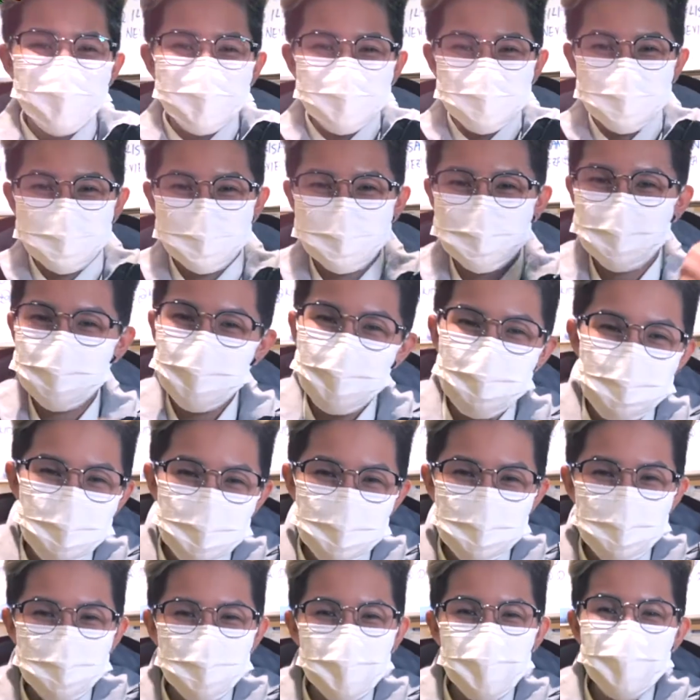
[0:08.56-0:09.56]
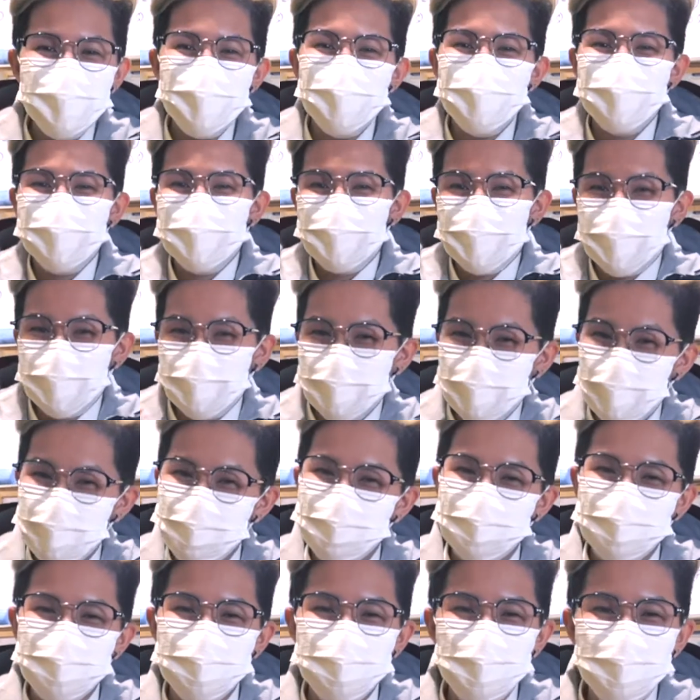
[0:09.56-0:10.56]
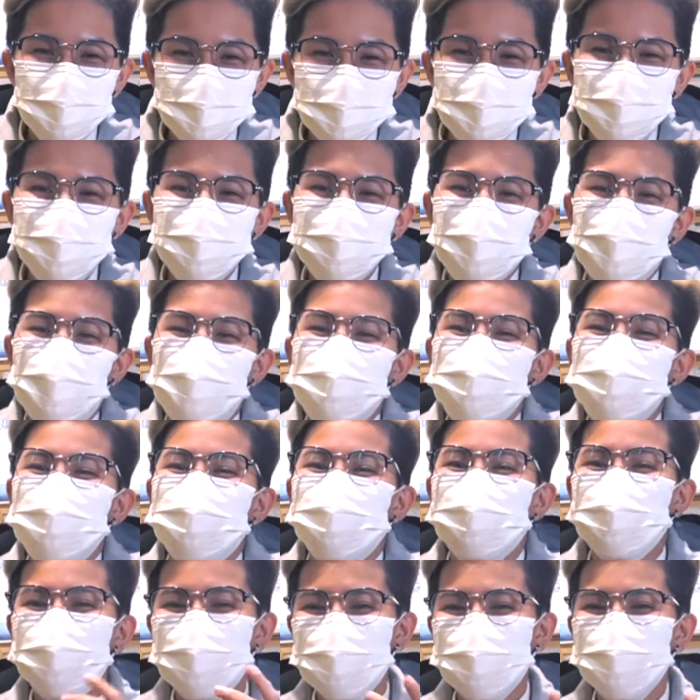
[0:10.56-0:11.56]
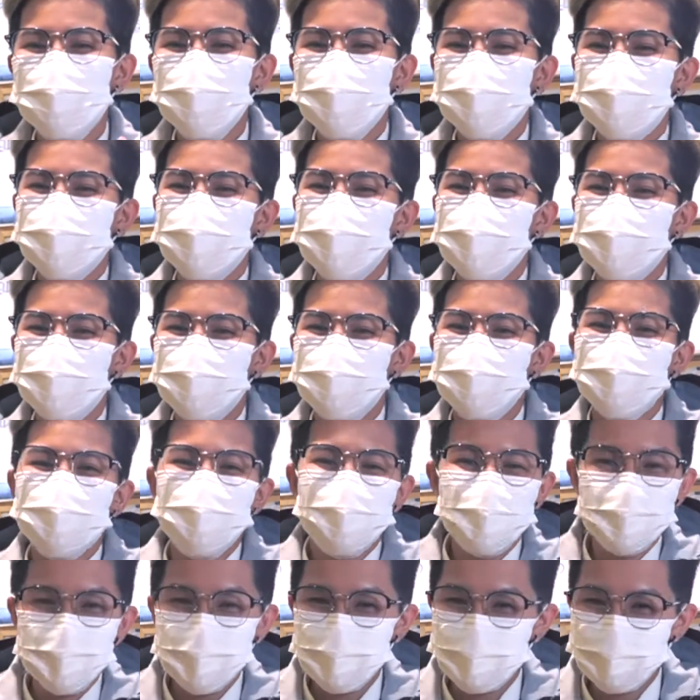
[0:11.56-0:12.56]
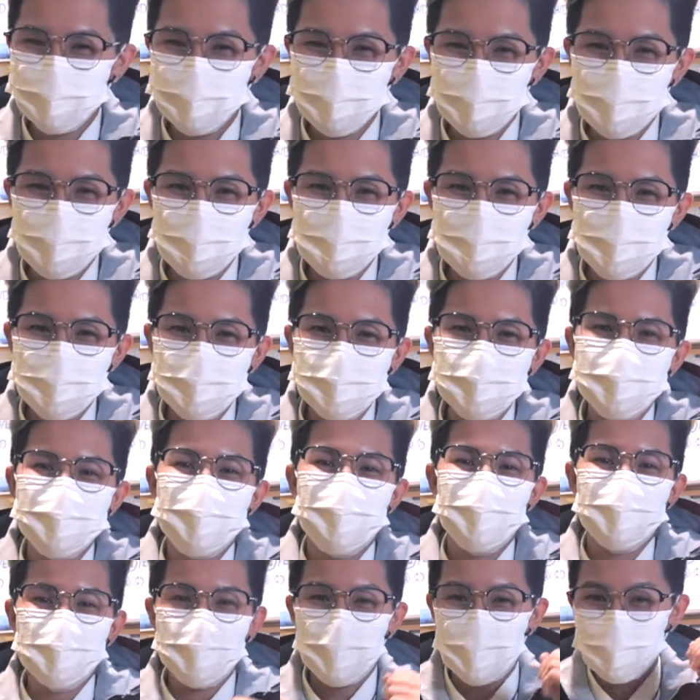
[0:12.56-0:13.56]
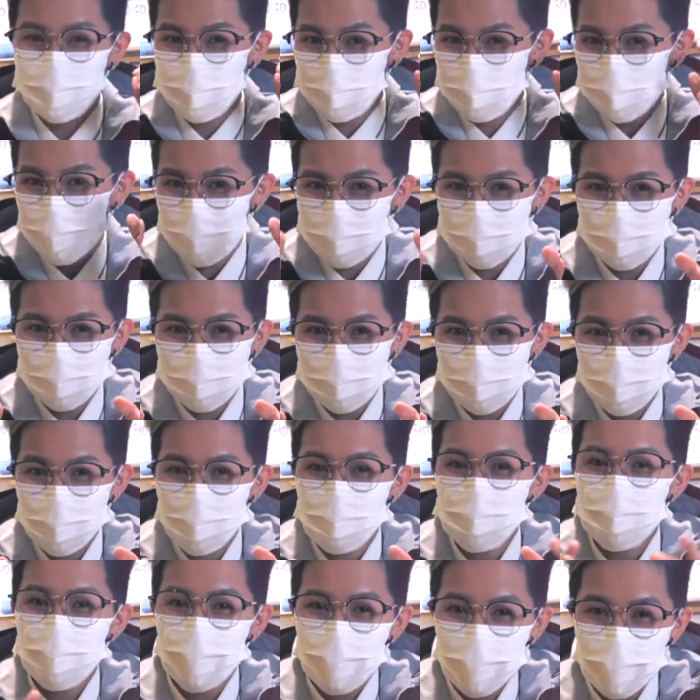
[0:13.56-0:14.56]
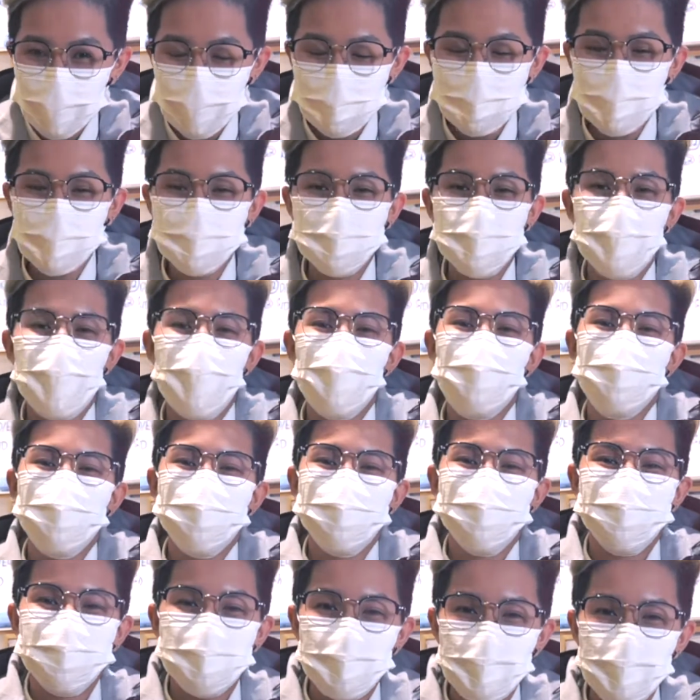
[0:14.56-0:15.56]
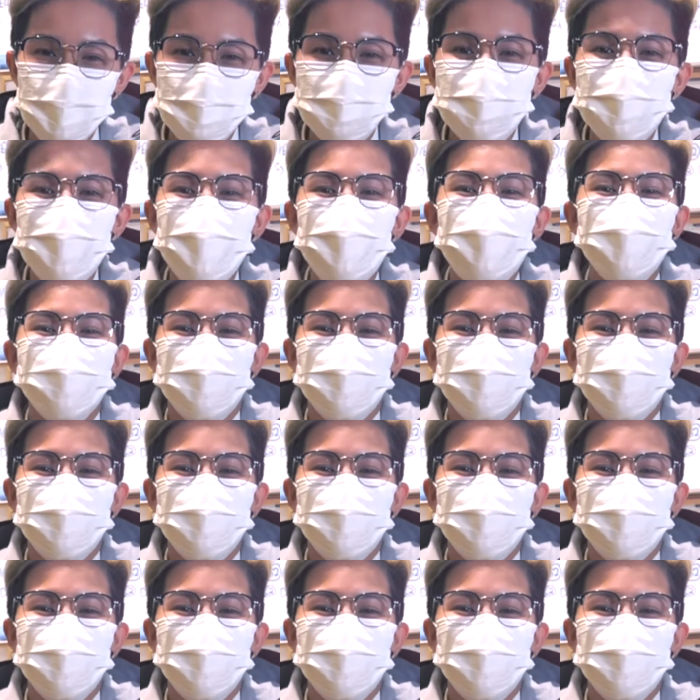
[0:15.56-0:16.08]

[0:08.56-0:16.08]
So come with me and I will show you our Christmas decor here in the office and I will let you know more about our staff and